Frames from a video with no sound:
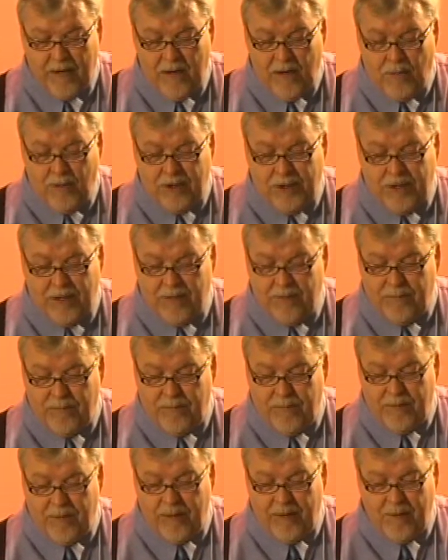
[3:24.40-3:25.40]
which can
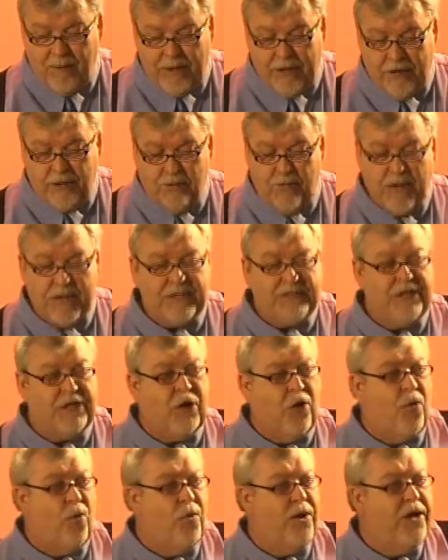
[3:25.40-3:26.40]
be addressed in
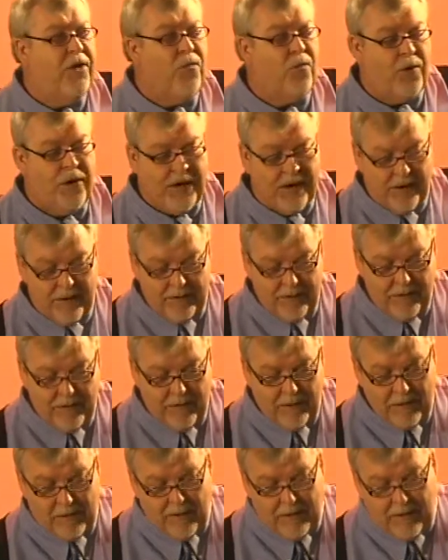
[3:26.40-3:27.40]
a win-win
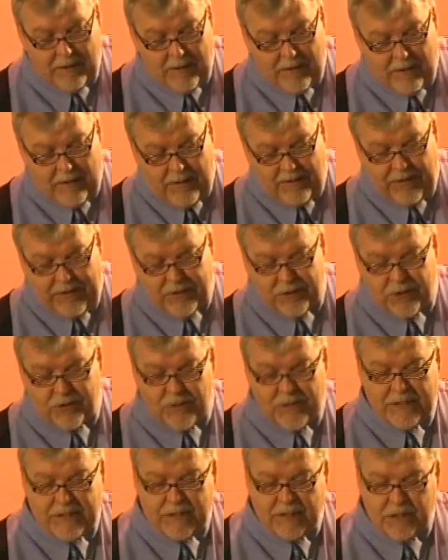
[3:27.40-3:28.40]
that
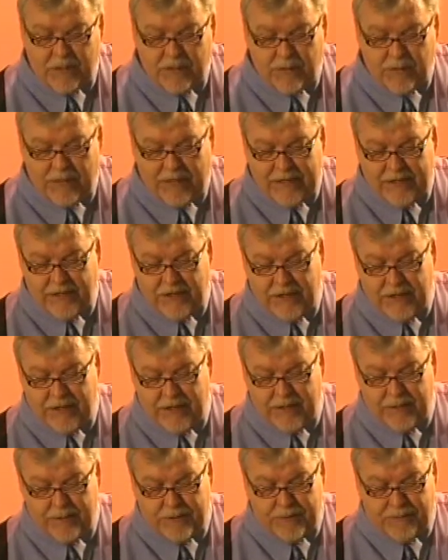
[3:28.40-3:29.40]
strengthens
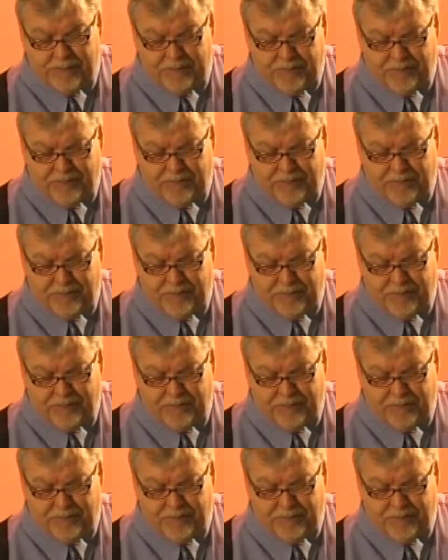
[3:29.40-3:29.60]
relationships.